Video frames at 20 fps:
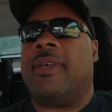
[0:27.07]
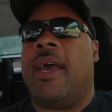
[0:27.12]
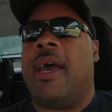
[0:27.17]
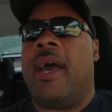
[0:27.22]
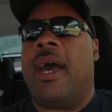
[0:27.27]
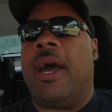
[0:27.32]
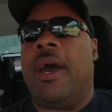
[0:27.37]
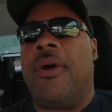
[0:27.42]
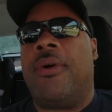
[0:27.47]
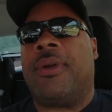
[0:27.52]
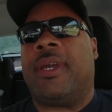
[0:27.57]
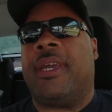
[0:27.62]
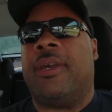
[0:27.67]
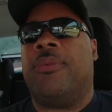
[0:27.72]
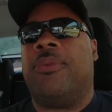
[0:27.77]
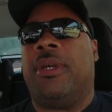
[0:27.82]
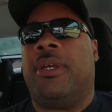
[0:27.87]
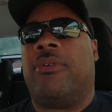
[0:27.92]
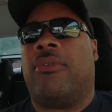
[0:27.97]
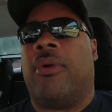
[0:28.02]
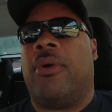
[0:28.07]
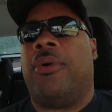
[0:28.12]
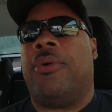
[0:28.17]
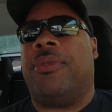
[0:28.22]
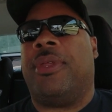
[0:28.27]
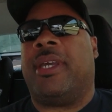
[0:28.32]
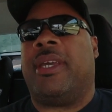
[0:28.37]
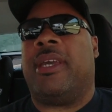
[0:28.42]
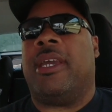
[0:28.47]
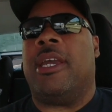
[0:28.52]
How can we grow
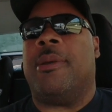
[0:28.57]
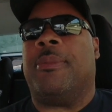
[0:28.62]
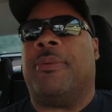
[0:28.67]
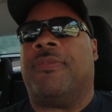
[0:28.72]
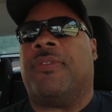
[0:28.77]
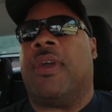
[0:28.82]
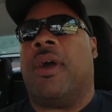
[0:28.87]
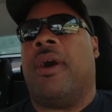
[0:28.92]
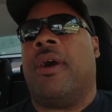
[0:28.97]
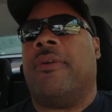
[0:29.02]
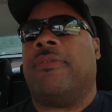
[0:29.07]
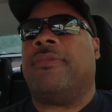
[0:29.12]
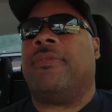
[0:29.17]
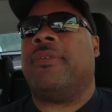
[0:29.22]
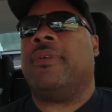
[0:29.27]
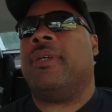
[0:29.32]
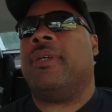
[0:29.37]
the game of golf?